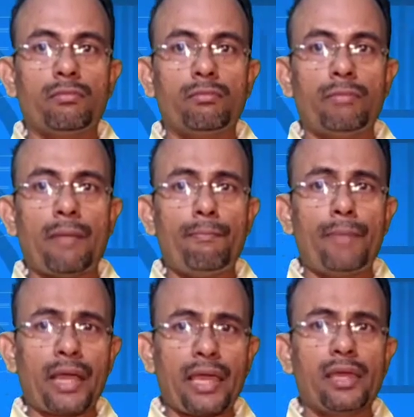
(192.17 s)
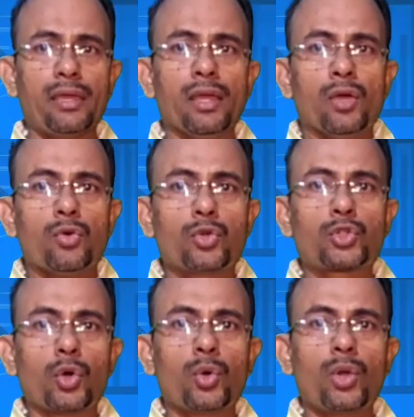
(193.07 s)
Mbeki, who
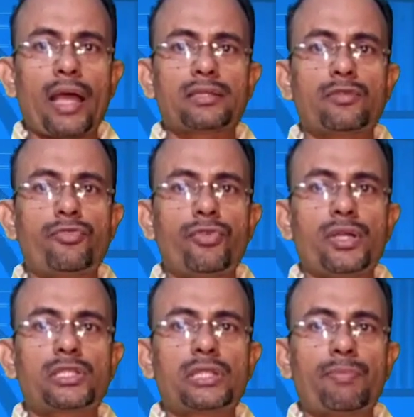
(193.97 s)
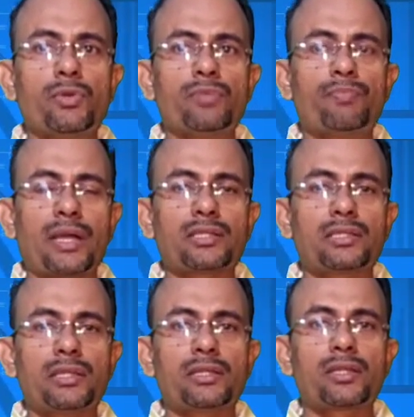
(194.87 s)
swore as the first deputy
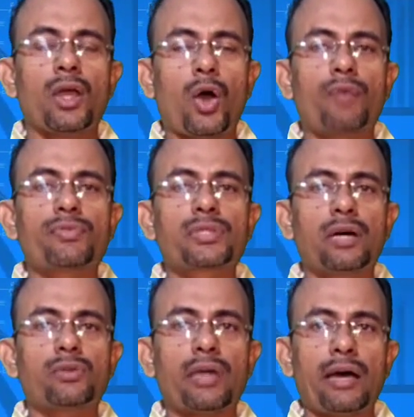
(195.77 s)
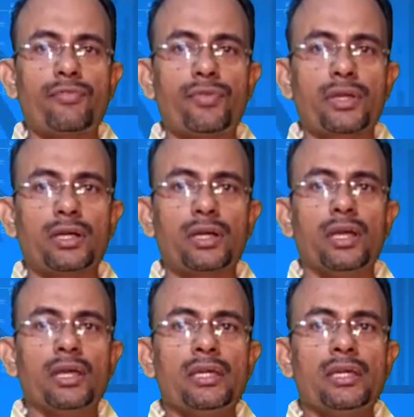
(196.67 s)
president of South Africa.